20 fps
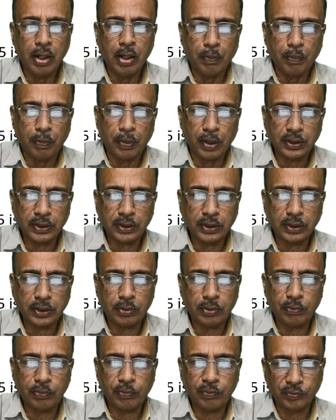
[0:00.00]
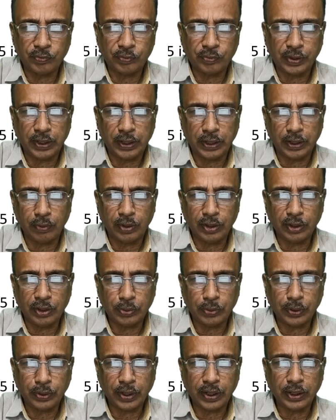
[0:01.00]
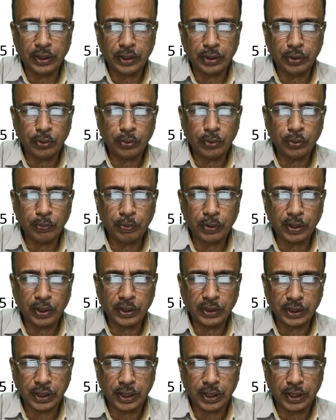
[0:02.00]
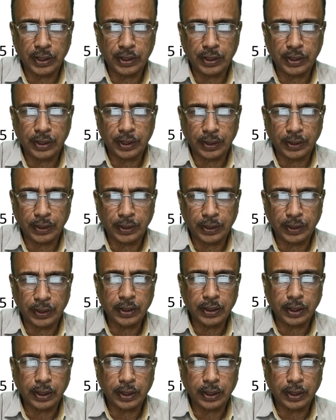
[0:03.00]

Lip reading: plus 15 equals to 82 plus 8, 90, 90